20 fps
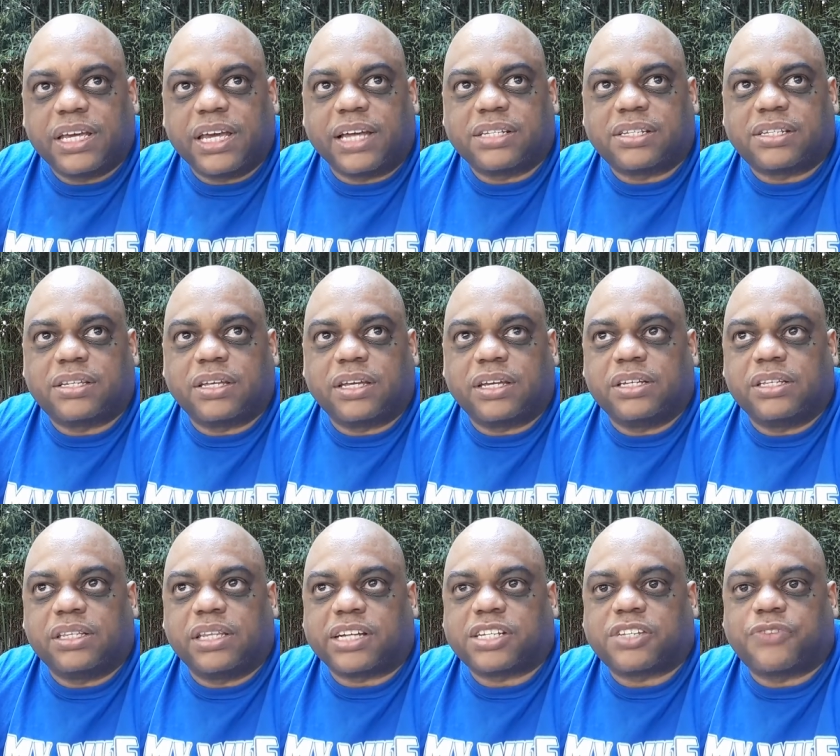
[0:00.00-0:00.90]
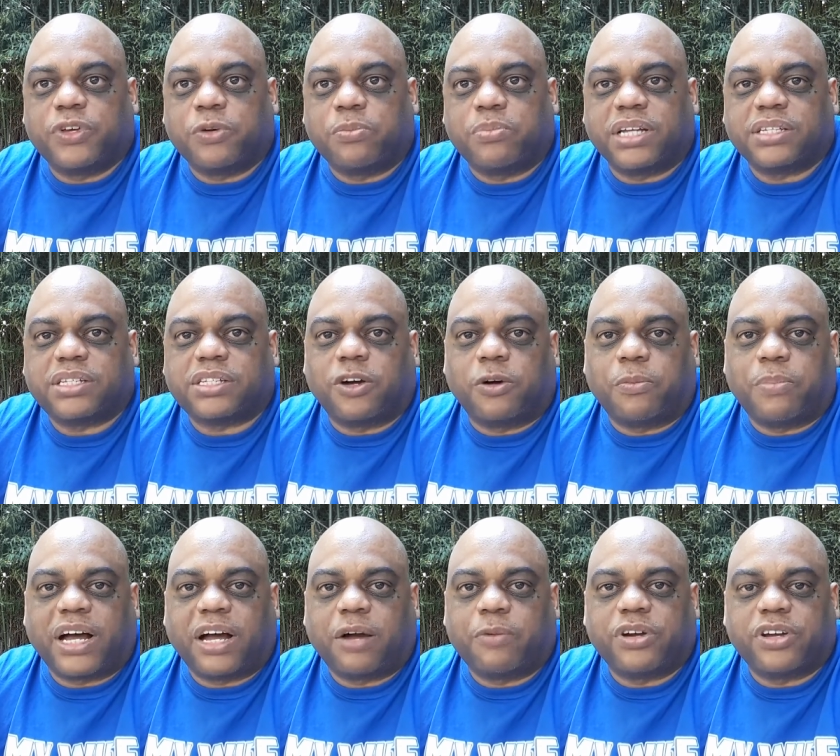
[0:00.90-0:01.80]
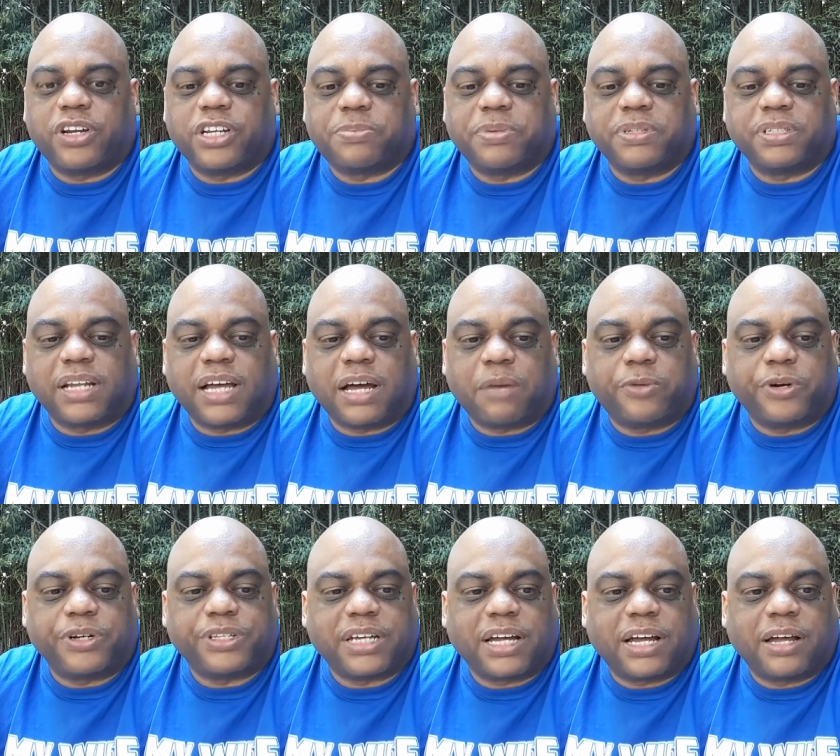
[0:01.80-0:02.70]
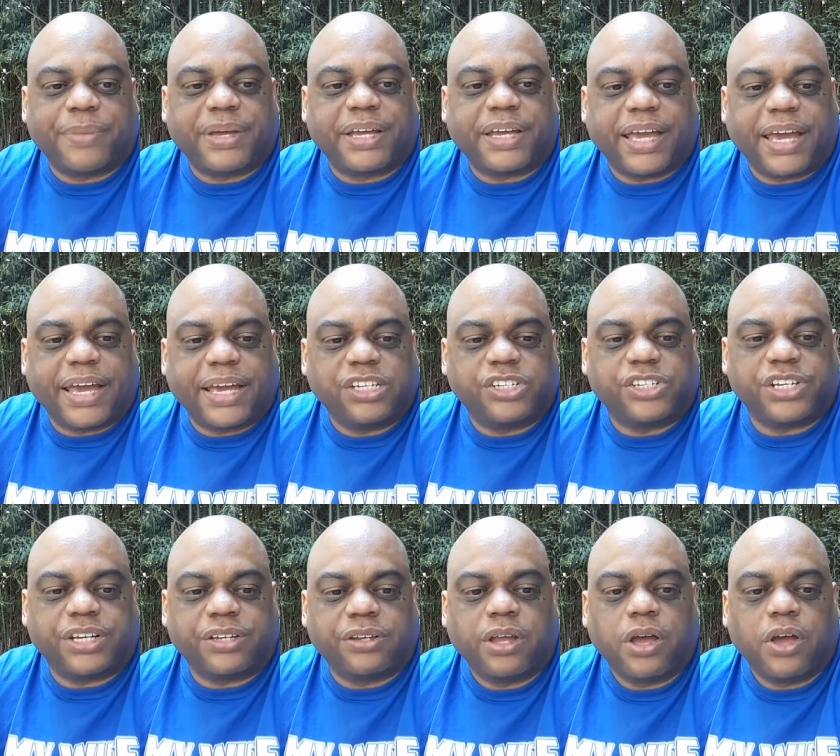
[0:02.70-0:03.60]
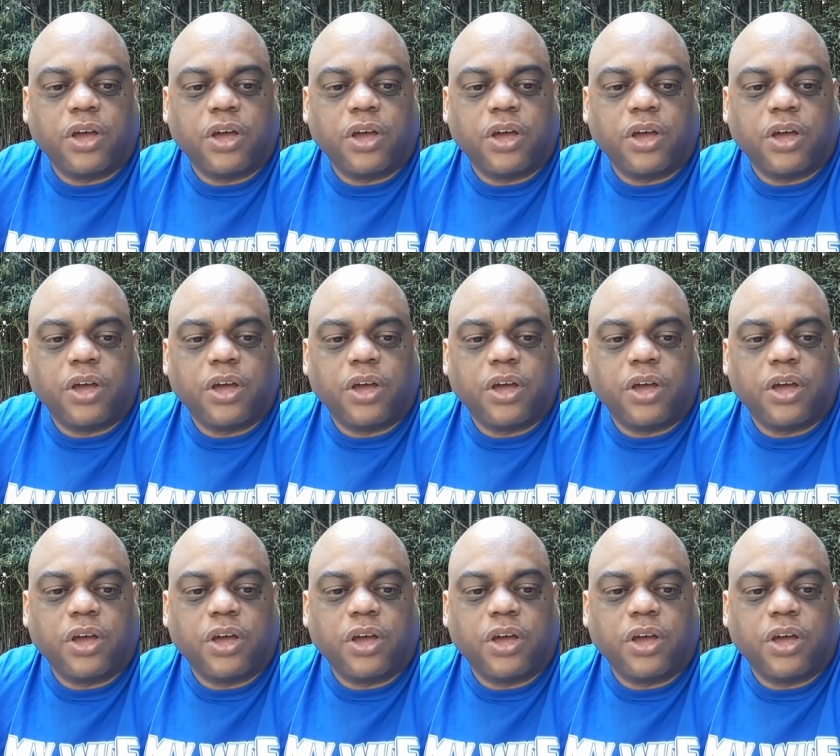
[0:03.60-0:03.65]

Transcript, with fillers: as the next few months go by, we're going to spend a lot more time engaging